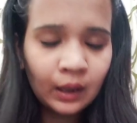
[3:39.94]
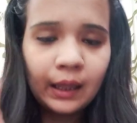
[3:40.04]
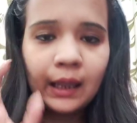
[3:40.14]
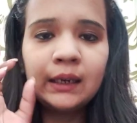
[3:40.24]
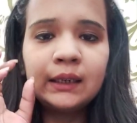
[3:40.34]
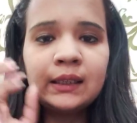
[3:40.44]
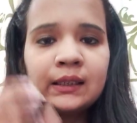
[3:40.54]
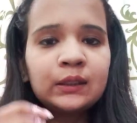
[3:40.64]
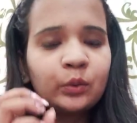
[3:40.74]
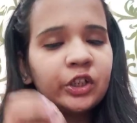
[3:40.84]
and
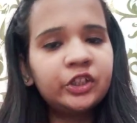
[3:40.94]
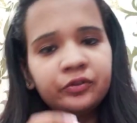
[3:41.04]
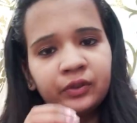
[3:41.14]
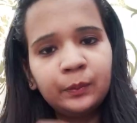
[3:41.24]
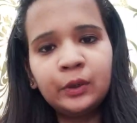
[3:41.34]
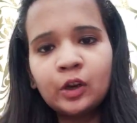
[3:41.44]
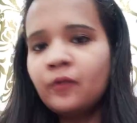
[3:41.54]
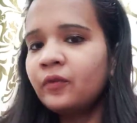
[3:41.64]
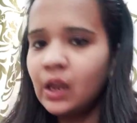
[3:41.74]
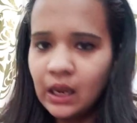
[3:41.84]
this question will be
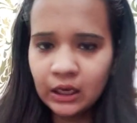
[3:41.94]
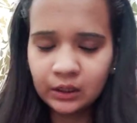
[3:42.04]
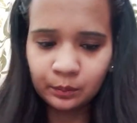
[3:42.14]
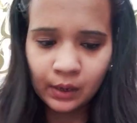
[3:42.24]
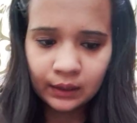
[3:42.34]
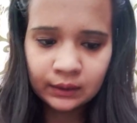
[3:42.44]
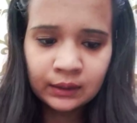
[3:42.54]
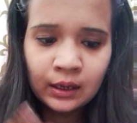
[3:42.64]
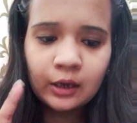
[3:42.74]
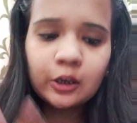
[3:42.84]
of 8 marks.
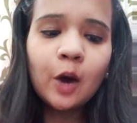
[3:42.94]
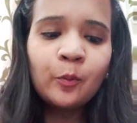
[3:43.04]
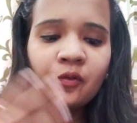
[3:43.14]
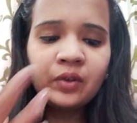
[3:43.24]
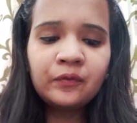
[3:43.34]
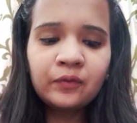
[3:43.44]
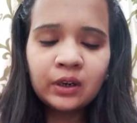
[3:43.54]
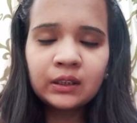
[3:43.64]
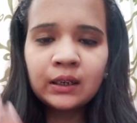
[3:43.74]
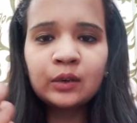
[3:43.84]
Now moving
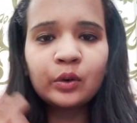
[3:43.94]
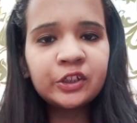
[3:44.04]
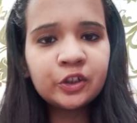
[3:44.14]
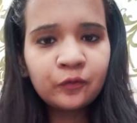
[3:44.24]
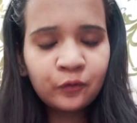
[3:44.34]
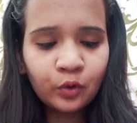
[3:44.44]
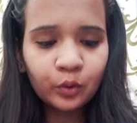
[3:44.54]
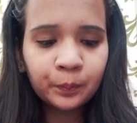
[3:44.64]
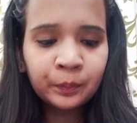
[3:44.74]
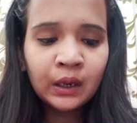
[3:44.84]
further, question
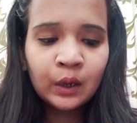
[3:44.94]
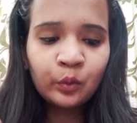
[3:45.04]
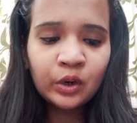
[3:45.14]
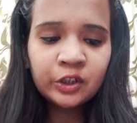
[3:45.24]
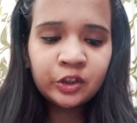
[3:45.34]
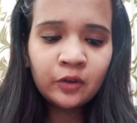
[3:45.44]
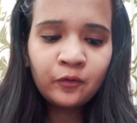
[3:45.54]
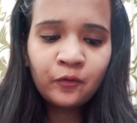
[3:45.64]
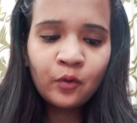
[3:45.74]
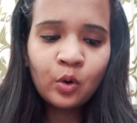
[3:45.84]
4. Question
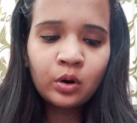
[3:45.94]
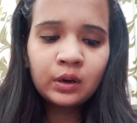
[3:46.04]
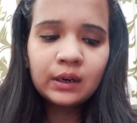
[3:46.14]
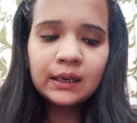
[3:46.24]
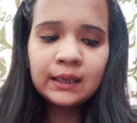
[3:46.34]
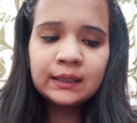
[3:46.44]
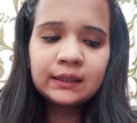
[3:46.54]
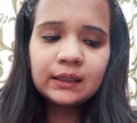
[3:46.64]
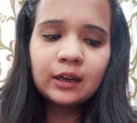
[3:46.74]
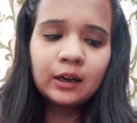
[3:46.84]
4
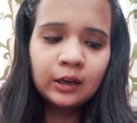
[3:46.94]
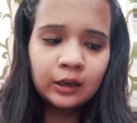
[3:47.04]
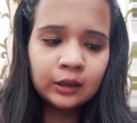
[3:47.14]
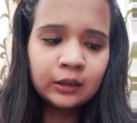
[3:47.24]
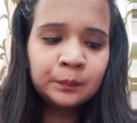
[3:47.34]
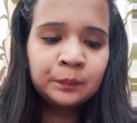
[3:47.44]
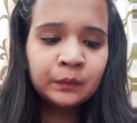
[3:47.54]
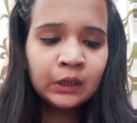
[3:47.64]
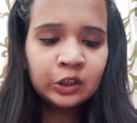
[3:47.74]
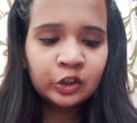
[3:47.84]
is a
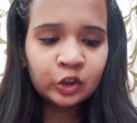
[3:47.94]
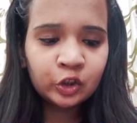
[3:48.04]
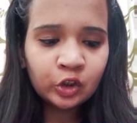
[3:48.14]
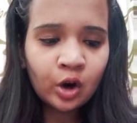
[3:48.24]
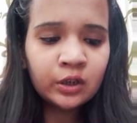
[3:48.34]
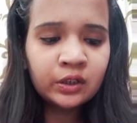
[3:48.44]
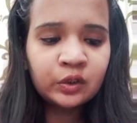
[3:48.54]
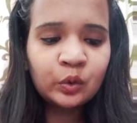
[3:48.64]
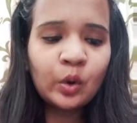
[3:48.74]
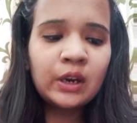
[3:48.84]
short
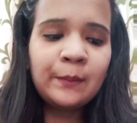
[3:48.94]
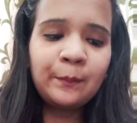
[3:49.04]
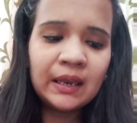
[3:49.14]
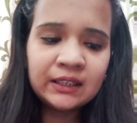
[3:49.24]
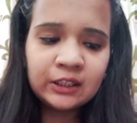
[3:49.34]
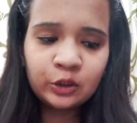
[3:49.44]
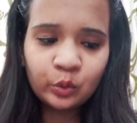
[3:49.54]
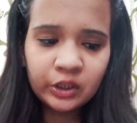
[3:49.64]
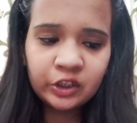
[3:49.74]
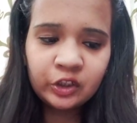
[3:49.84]
story based
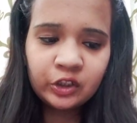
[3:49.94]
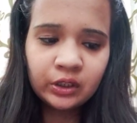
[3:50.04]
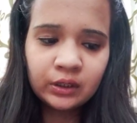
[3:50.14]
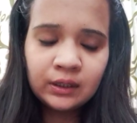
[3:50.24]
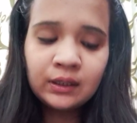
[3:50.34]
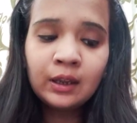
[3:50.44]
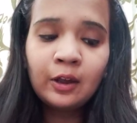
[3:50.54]
question